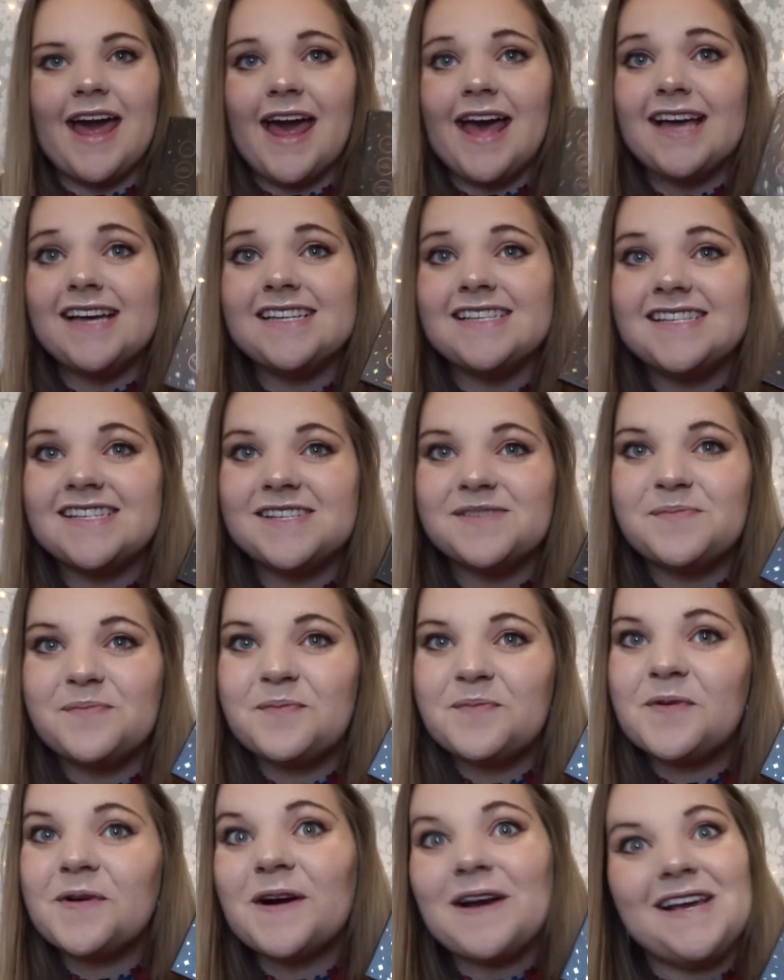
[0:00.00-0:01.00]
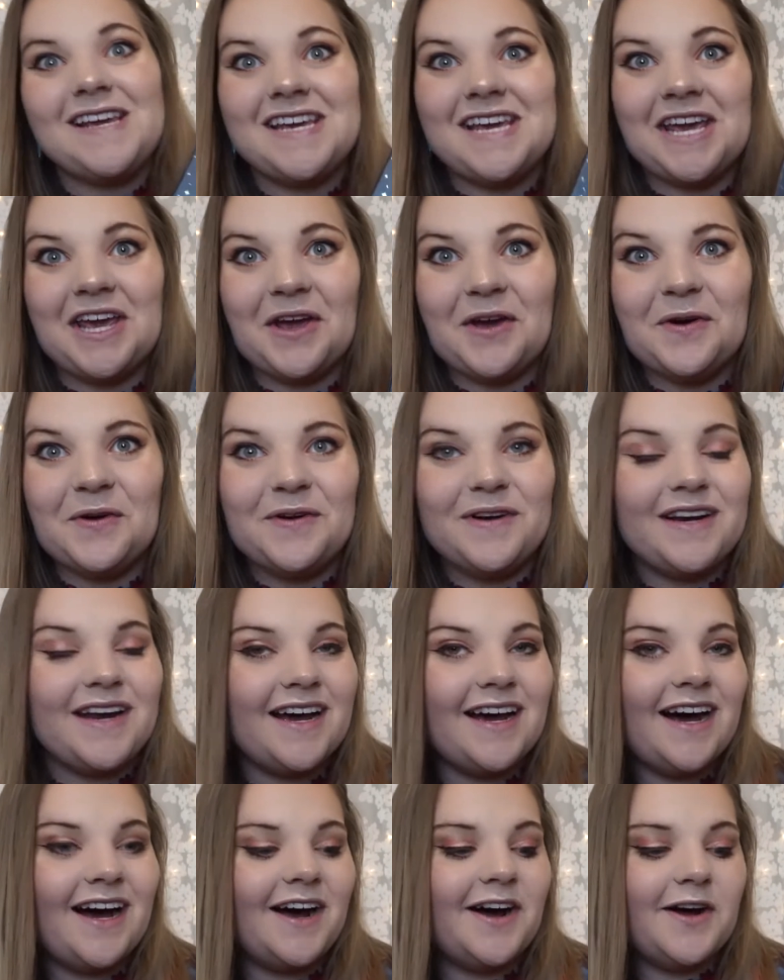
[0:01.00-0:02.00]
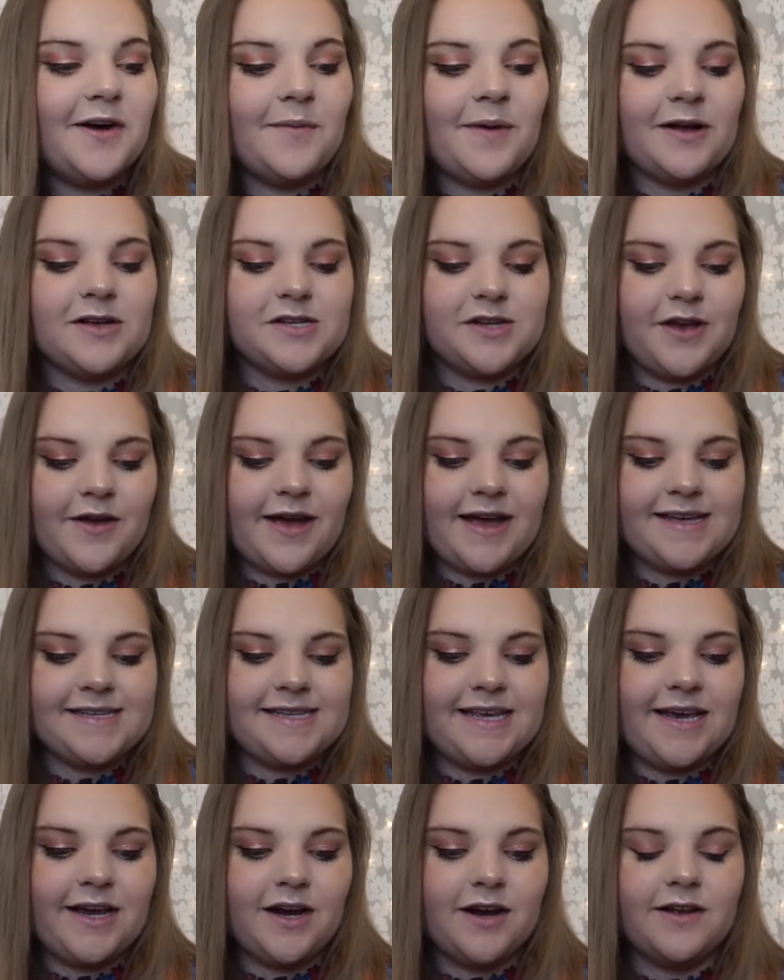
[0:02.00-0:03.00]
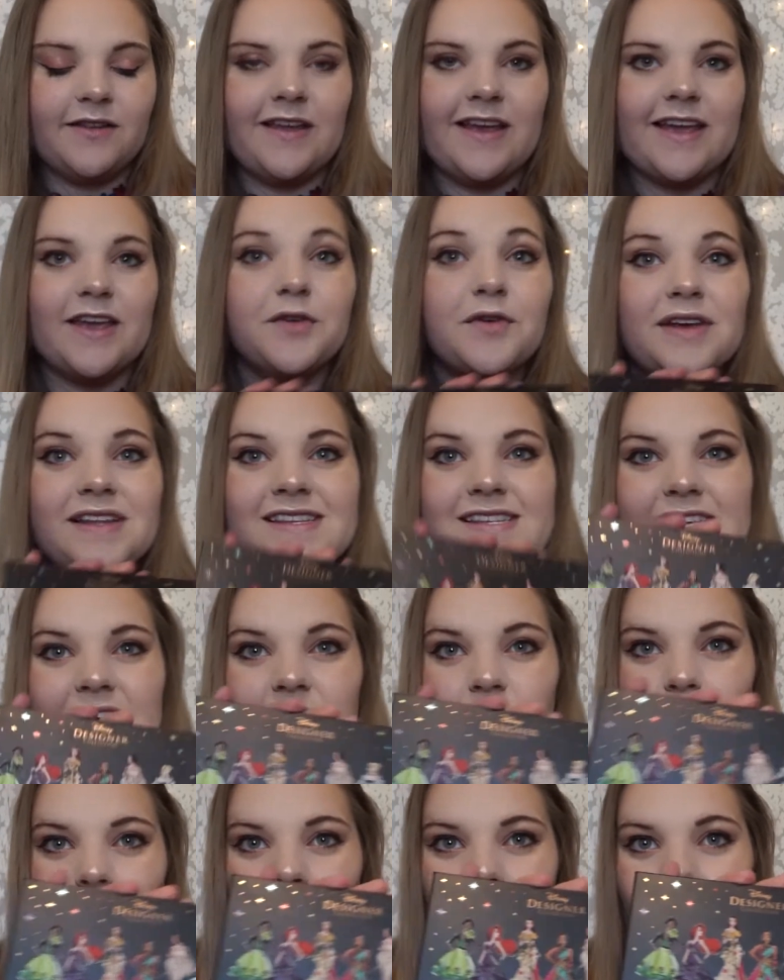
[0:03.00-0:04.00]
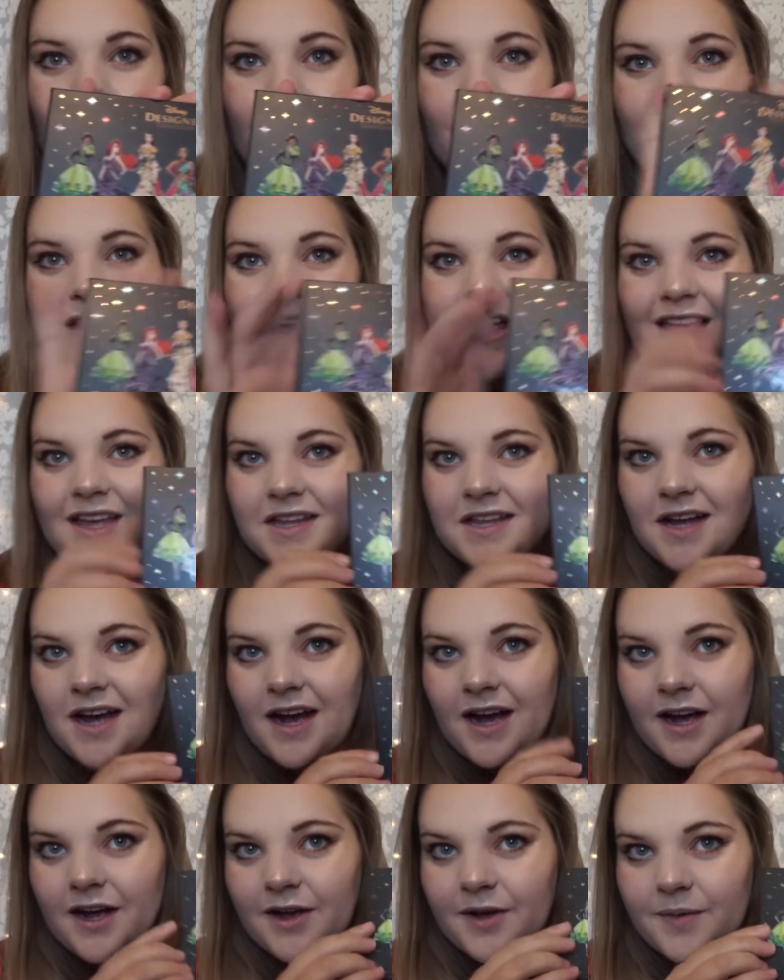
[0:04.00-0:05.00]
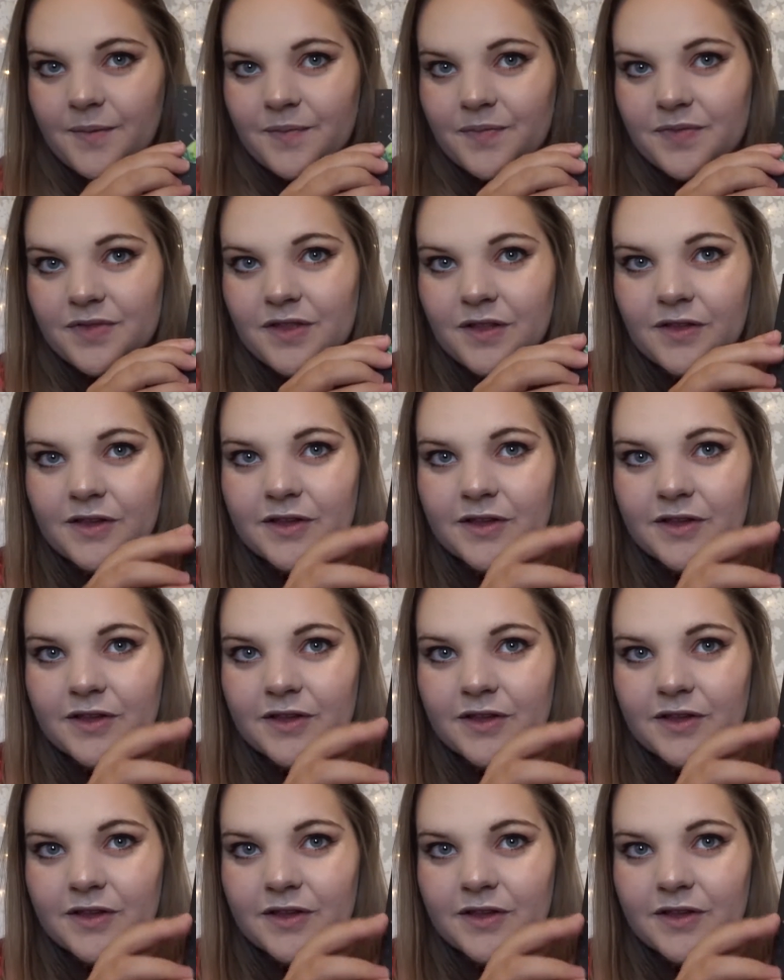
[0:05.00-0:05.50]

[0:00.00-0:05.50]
It's pretty cute. I'll show you guys here. Like, you can see them all. The